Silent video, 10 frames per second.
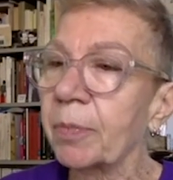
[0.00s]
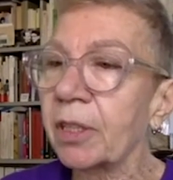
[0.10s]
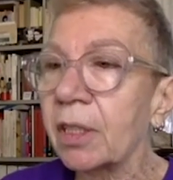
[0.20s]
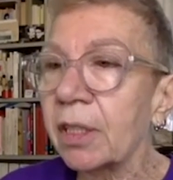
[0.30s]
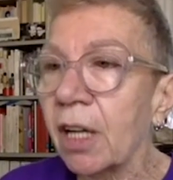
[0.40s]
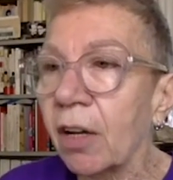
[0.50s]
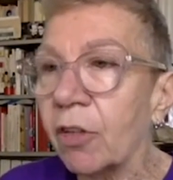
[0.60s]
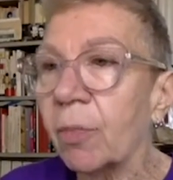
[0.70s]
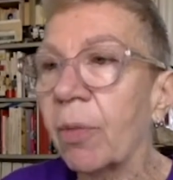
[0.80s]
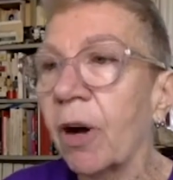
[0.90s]
But the
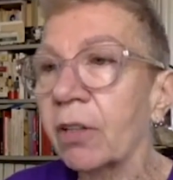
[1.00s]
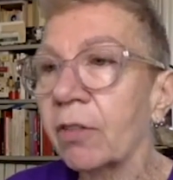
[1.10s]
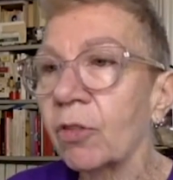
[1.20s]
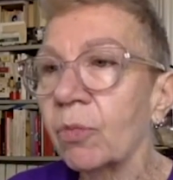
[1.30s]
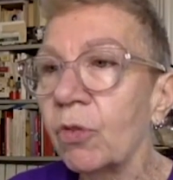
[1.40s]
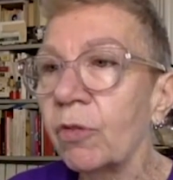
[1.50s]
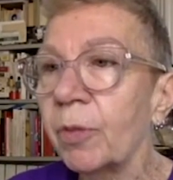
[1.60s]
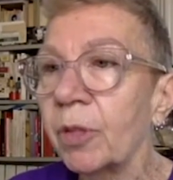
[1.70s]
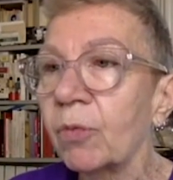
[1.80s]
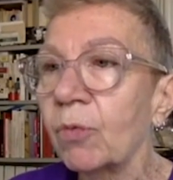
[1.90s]
other part of the
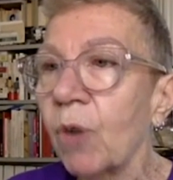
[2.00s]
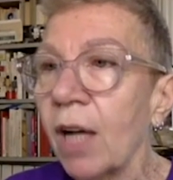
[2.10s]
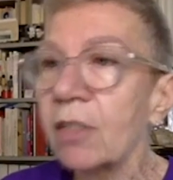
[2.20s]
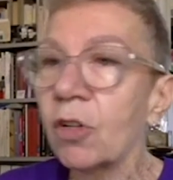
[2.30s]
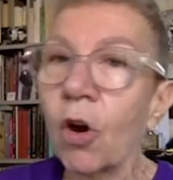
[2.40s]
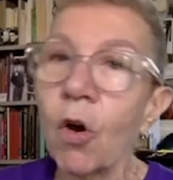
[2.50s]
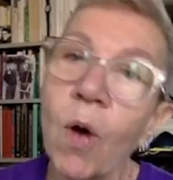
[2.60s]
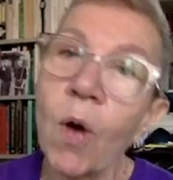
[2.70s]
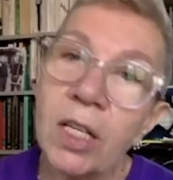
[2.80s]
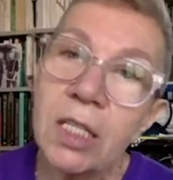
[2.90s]
movement was the
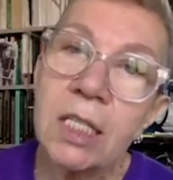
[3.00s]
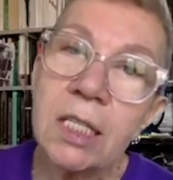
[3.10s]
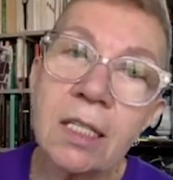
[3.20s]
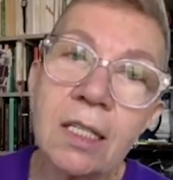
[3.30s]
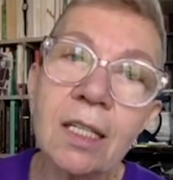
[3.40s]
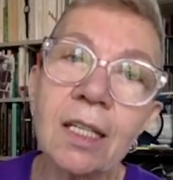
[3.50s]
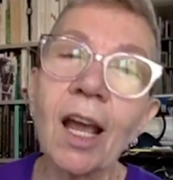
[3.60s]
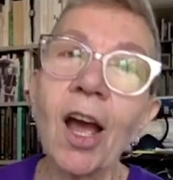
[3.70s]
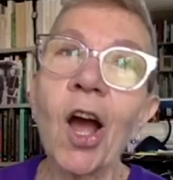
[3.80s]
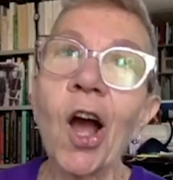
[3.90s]
quantity